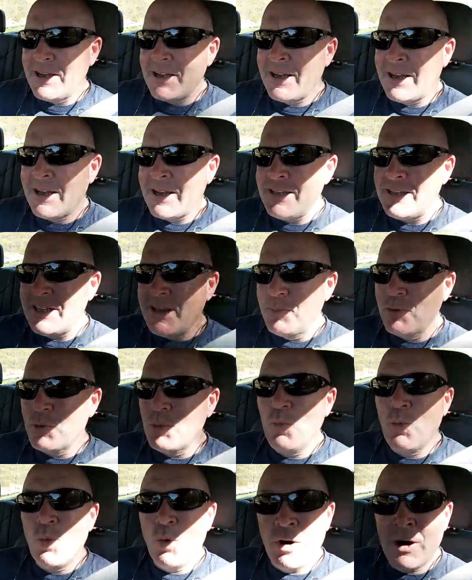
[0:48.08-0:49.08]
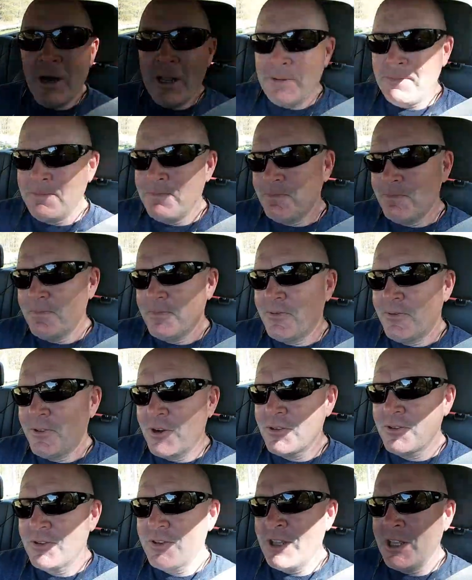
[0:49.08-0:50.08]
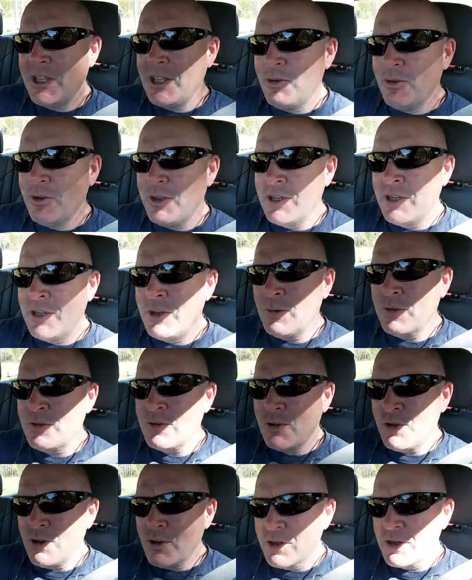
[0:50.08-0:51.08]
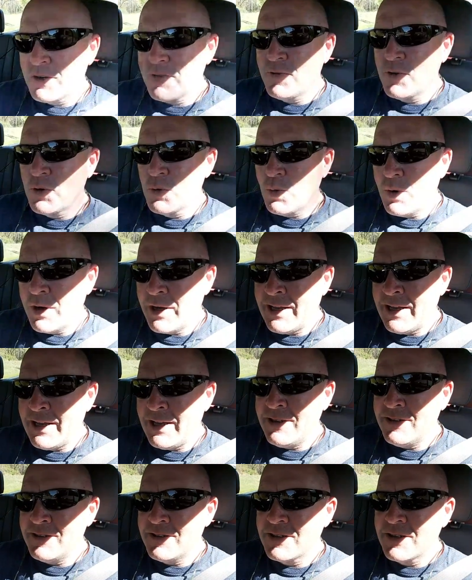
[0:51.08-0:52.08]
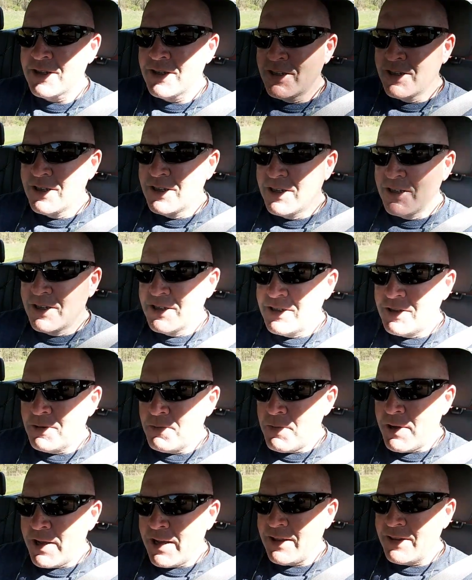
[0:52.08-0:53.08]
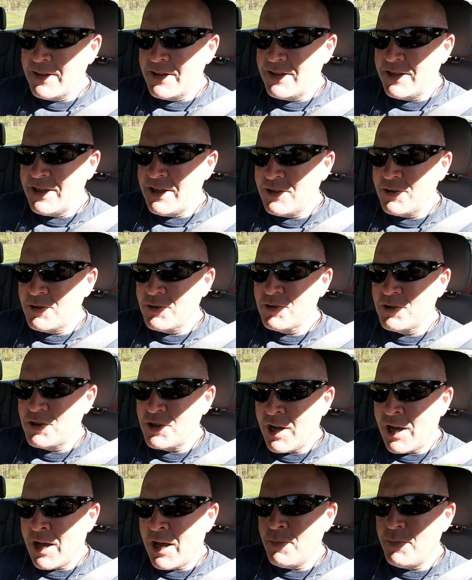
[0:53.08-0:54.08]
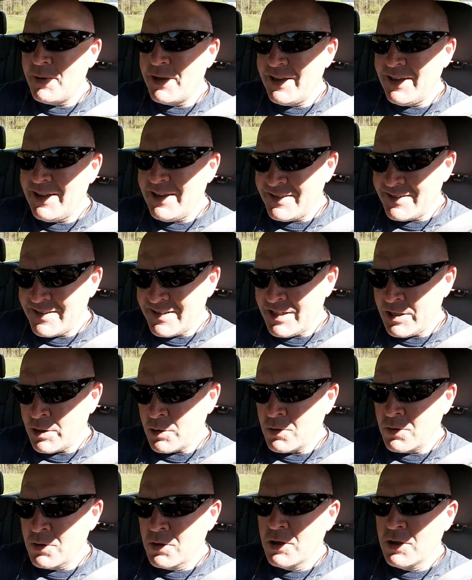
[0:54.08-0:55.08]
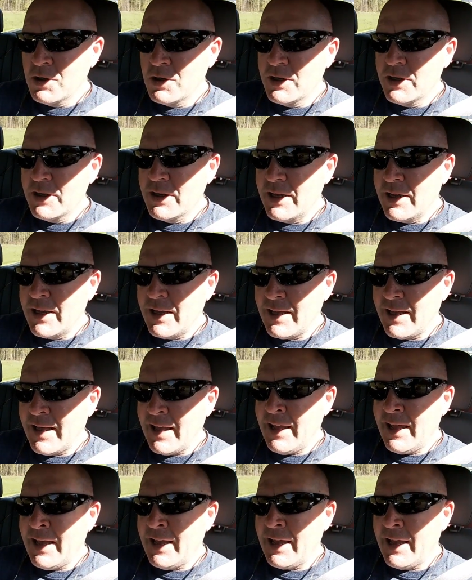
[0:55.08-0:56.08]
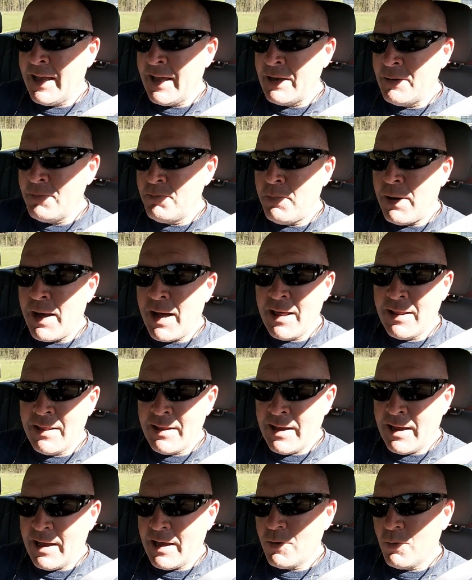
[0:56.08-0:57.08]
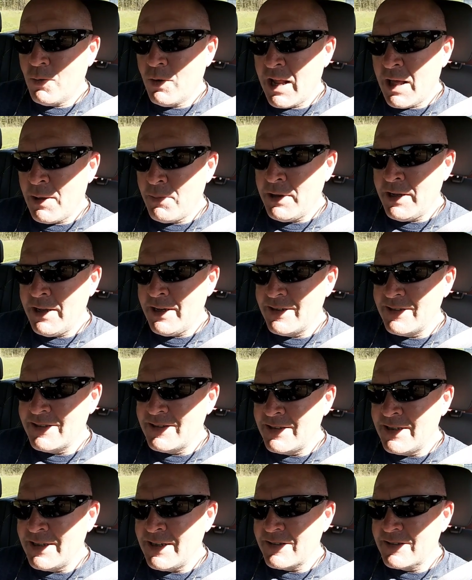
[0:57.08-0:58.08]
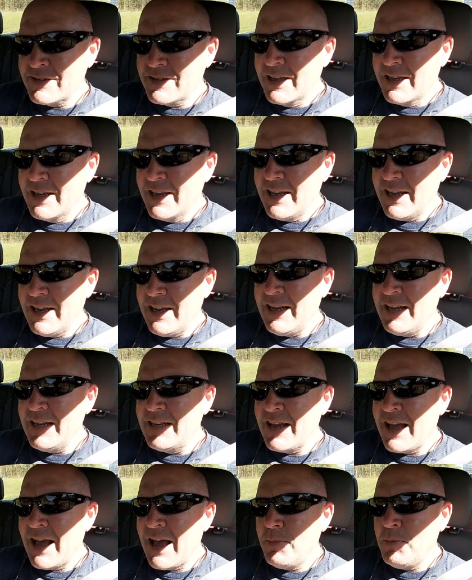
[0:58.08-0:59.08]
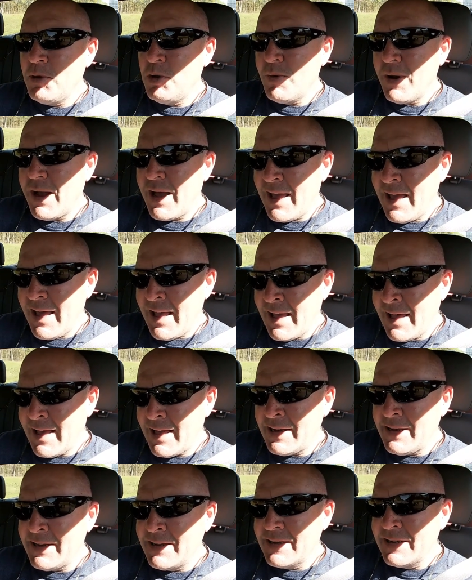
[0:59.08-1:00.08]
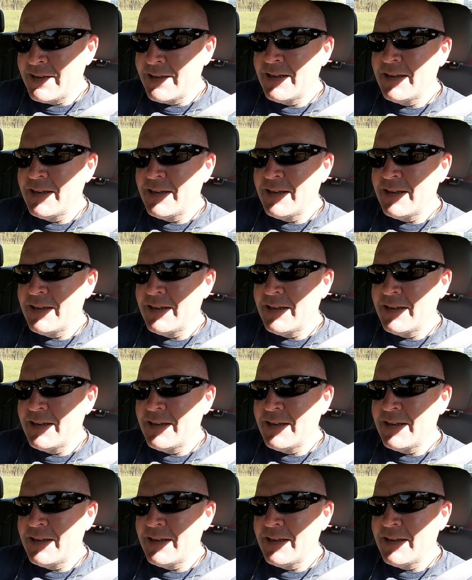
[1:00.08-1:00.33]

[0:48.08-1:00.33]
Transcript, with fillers: Uh, number one, first thing you can do is look for ways to make the teacher's job easier. And by that, what I mean is this anytime you add